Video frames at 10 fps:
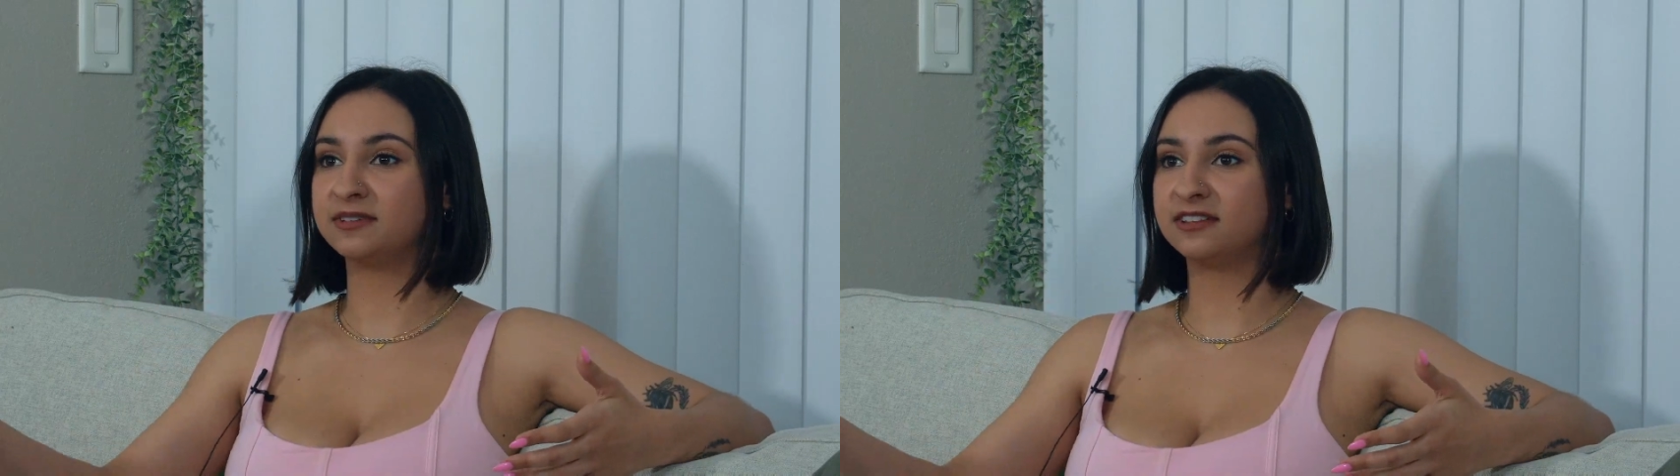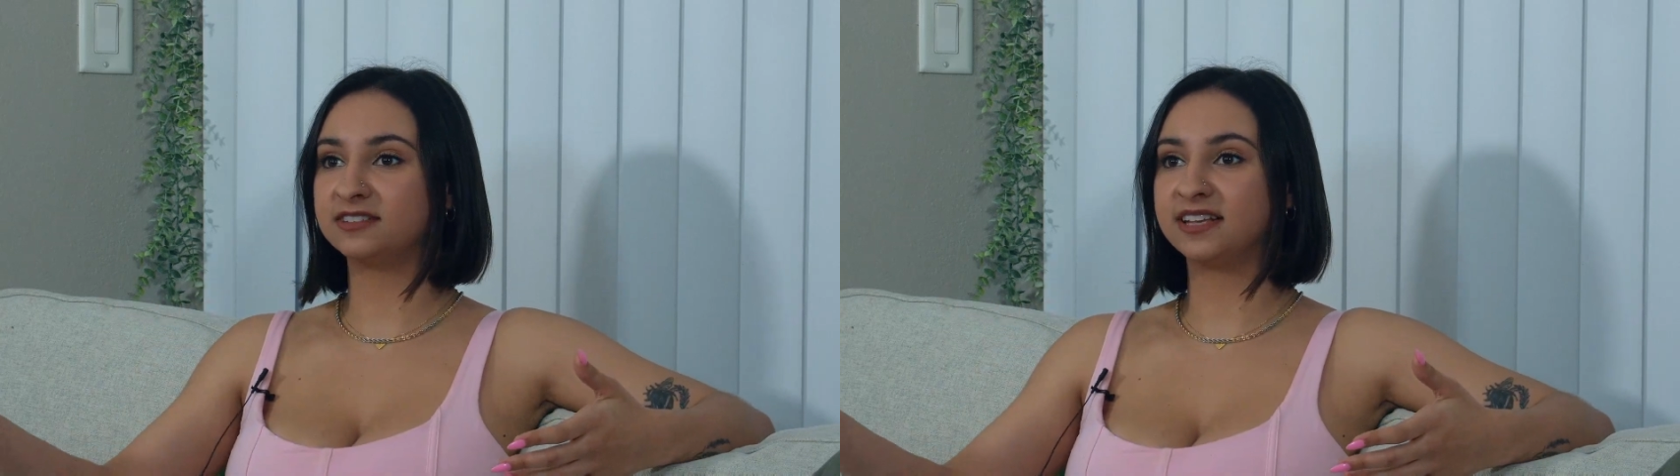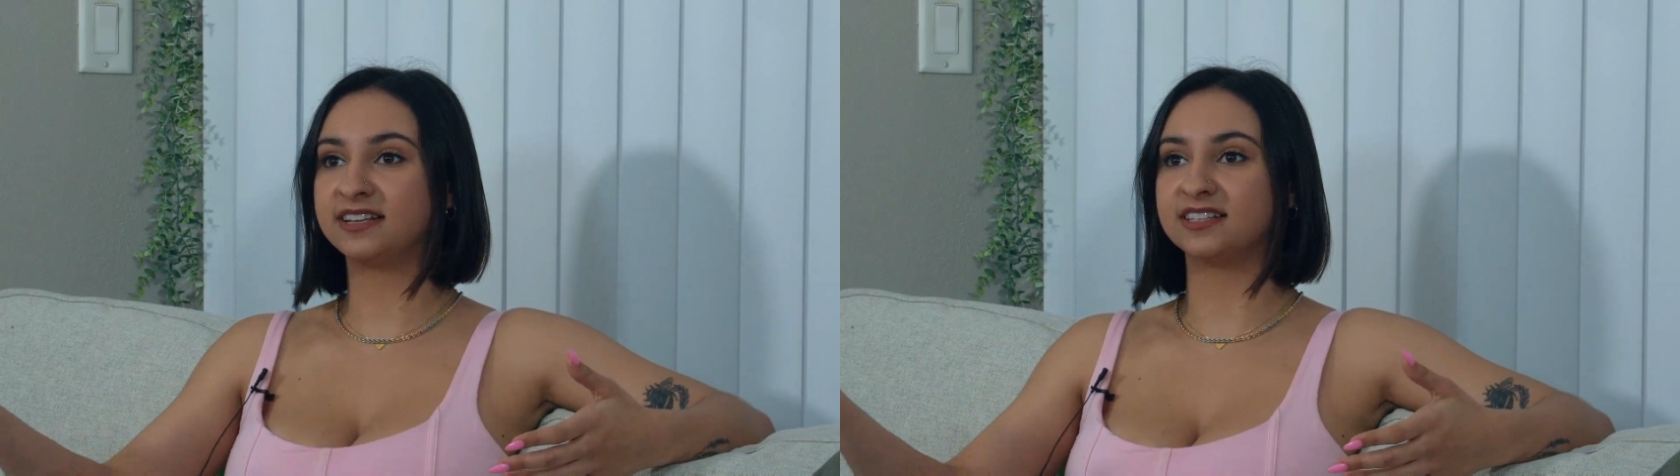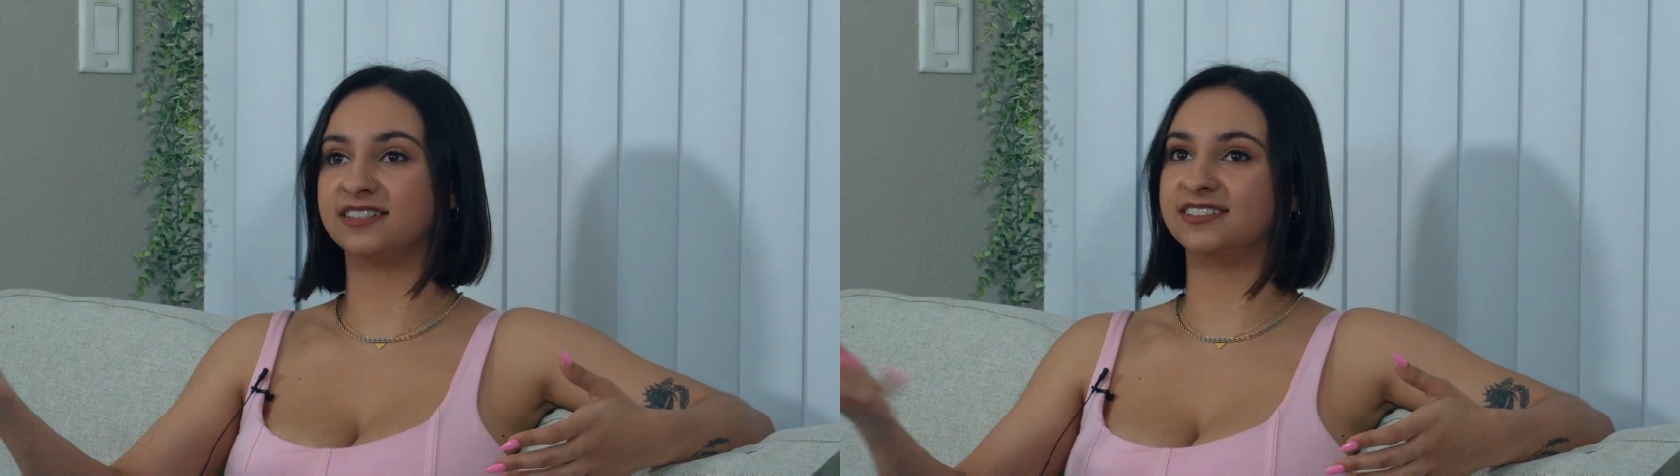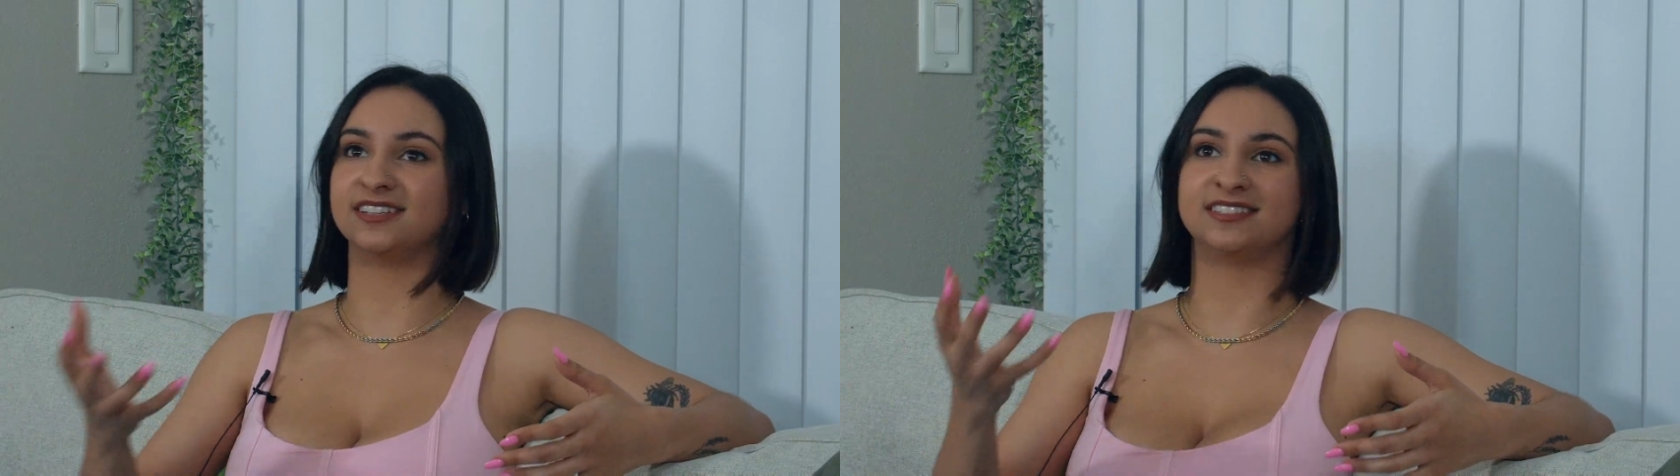of those things, and
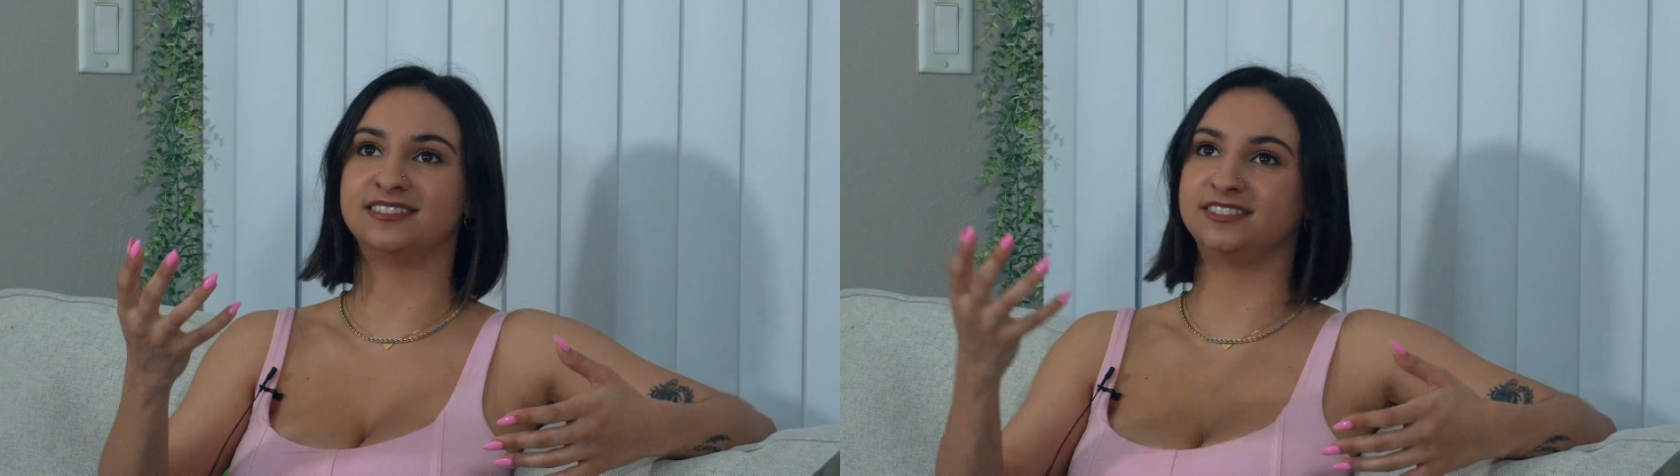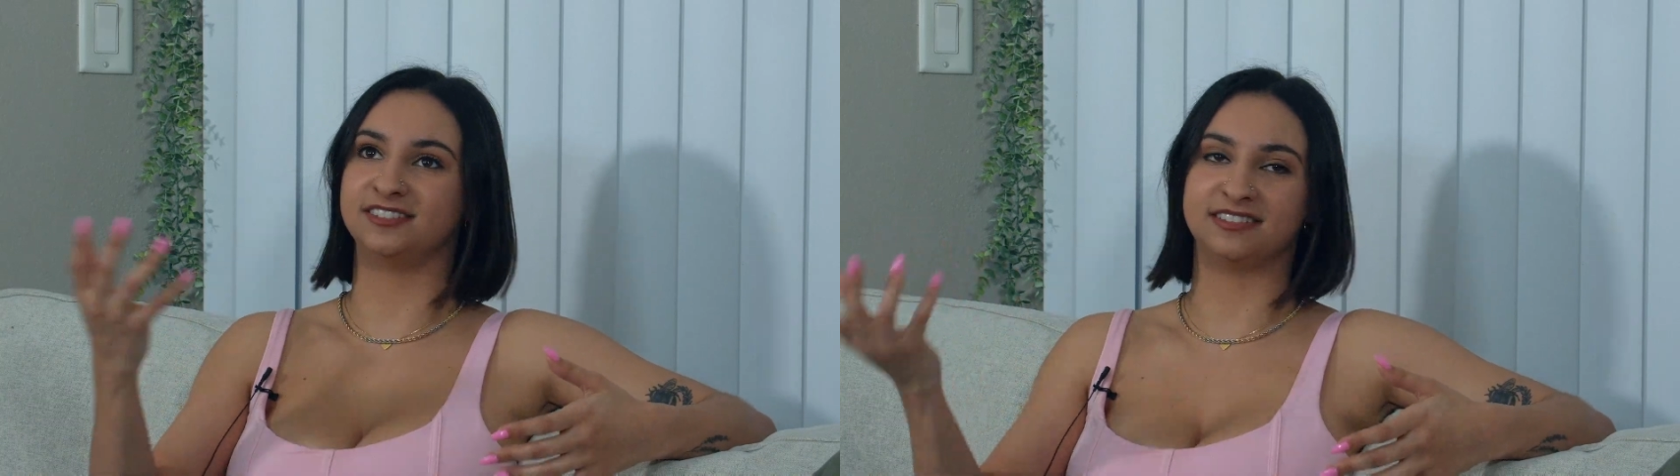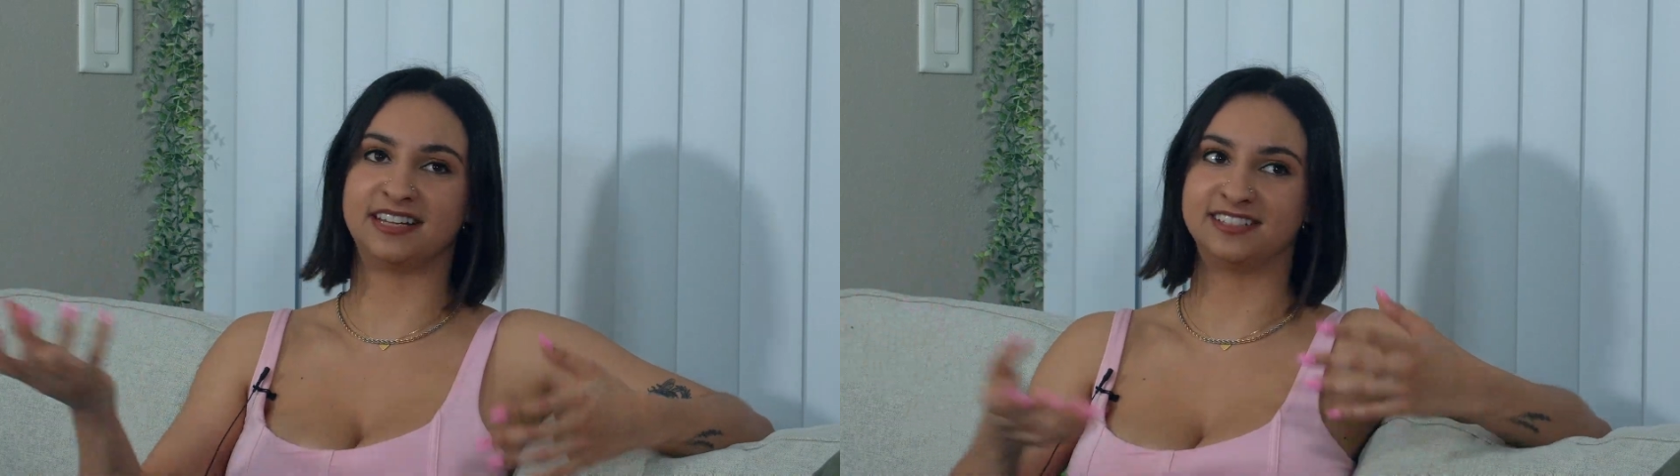it doesn't do that.